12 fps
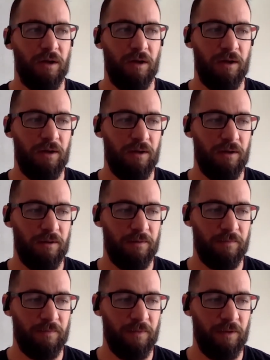
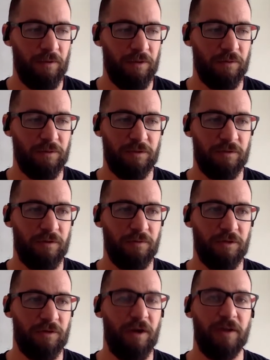um, it, it, was it was
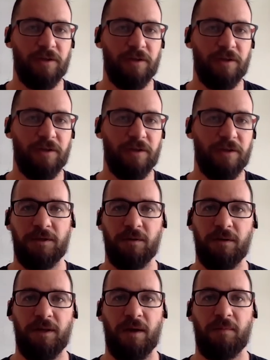a great time to be
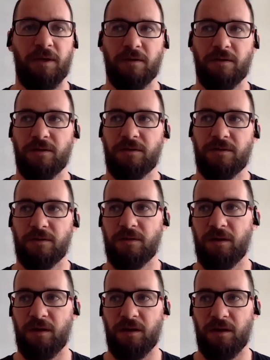doing that because
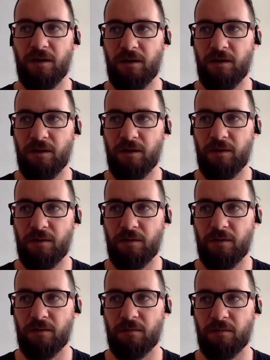uh, you know
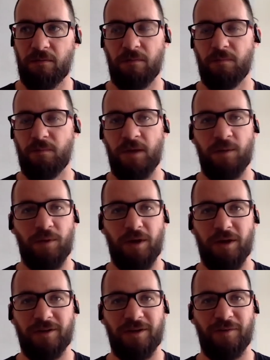beer
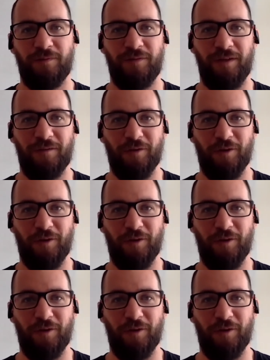brands have they've